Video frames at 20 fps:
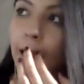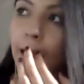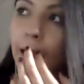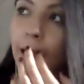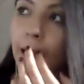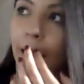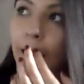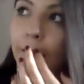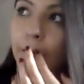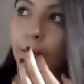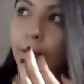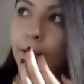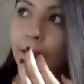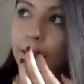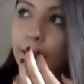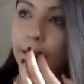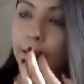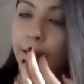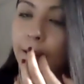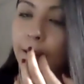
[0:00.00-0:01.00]
So I think
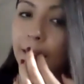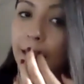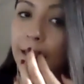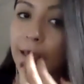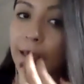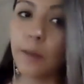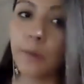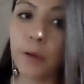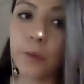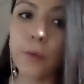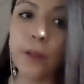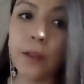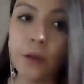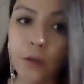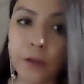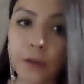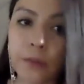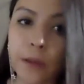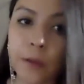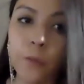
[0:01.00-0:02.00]
that thinking about what the
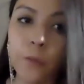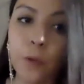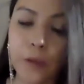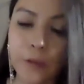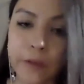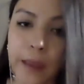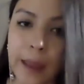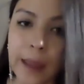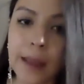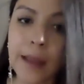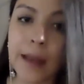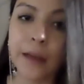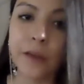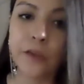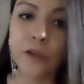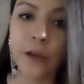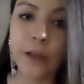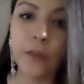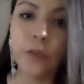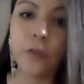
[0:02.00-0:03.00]
other side will say and
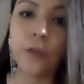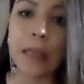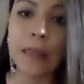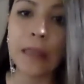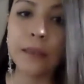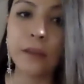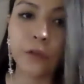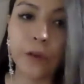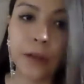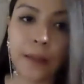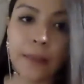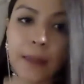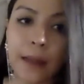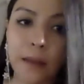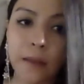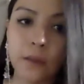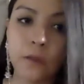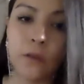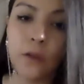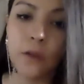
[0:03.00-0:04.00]
try to integrate
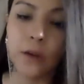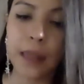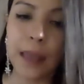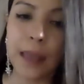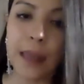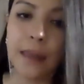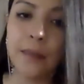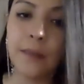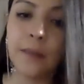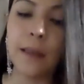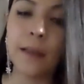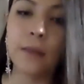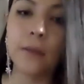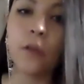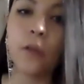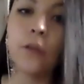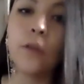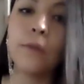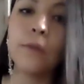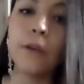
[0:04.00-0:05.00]
that into your case
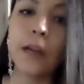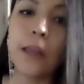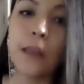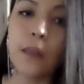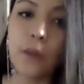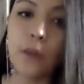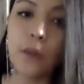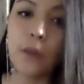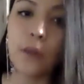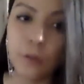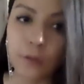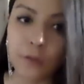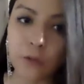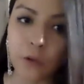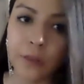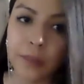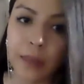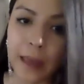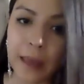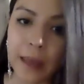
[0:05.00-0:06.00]
is also a very useful
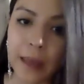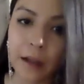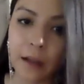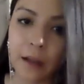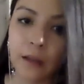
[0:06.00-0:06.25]
thing